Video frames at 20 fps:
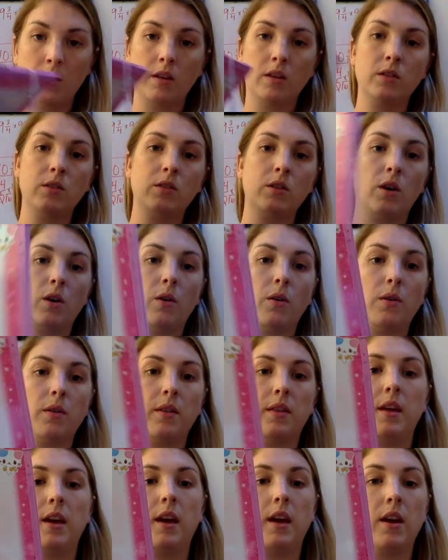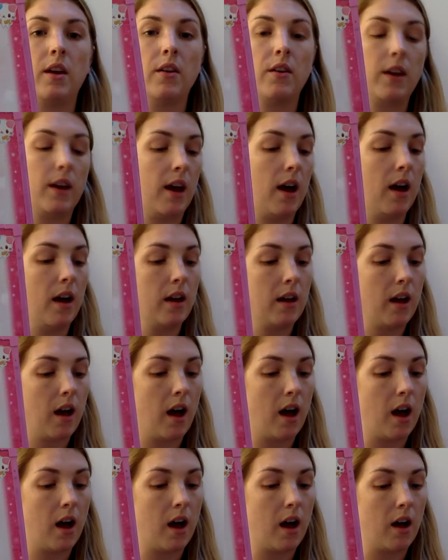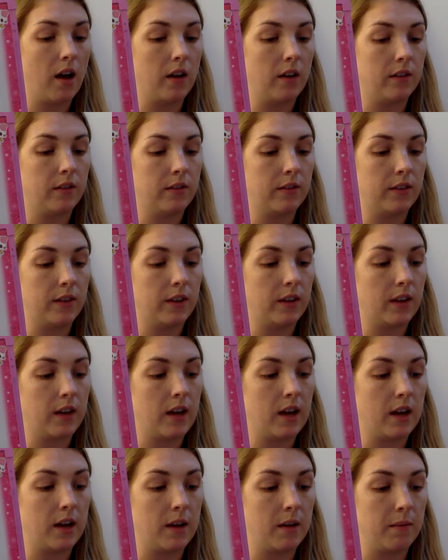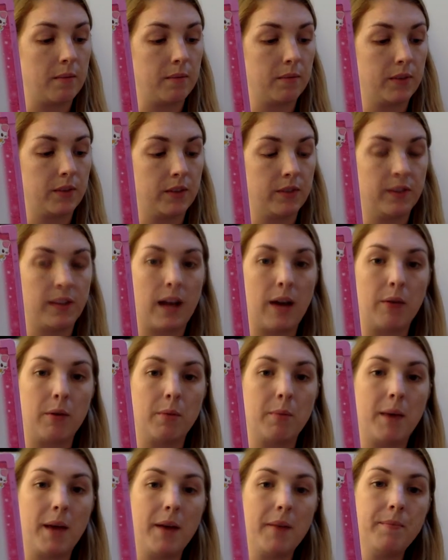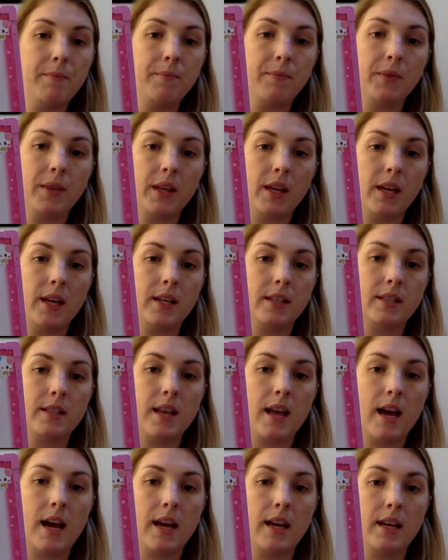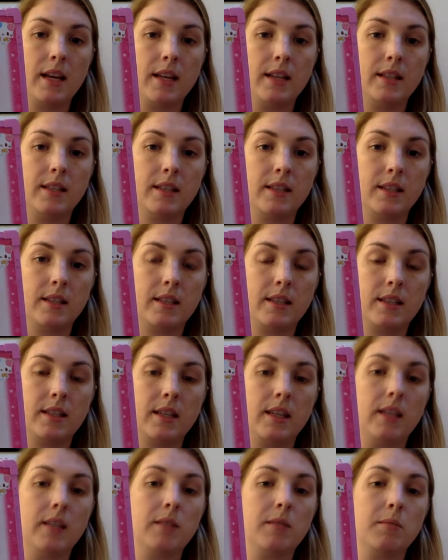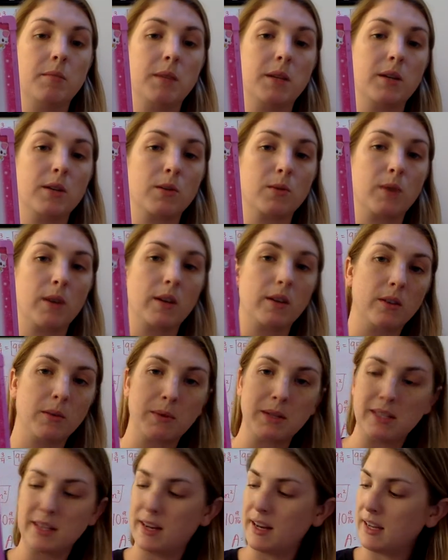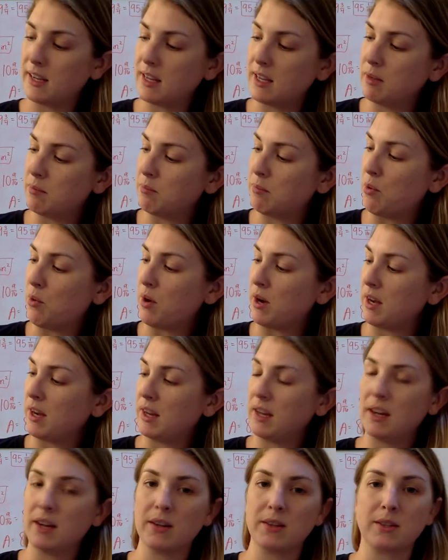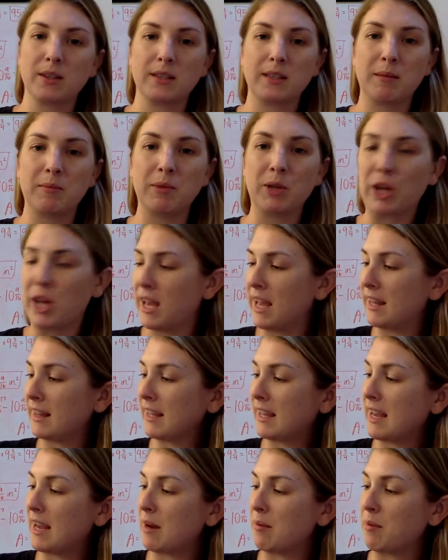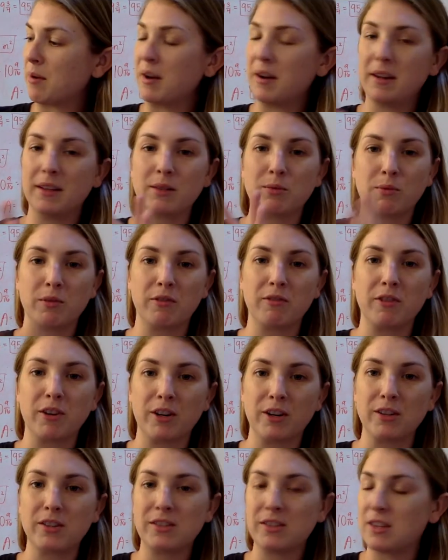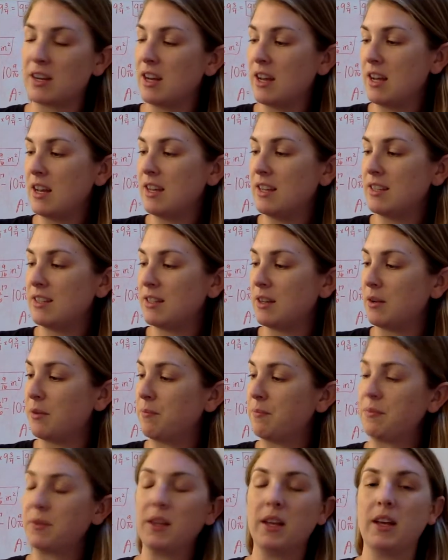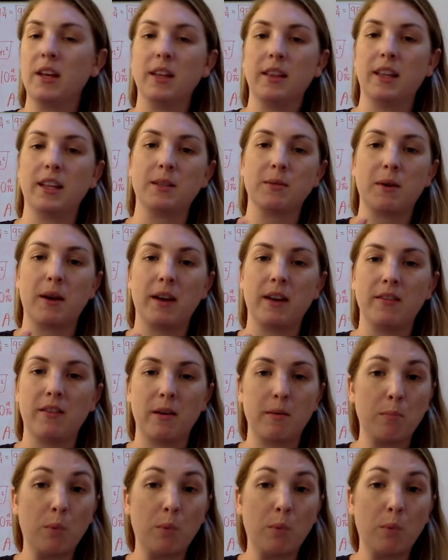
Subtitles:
So the area of the flower bed is 9/16 meters squared. The reason I keep pointing here is because I'm looking at the camera and it's reversed. So that's why if I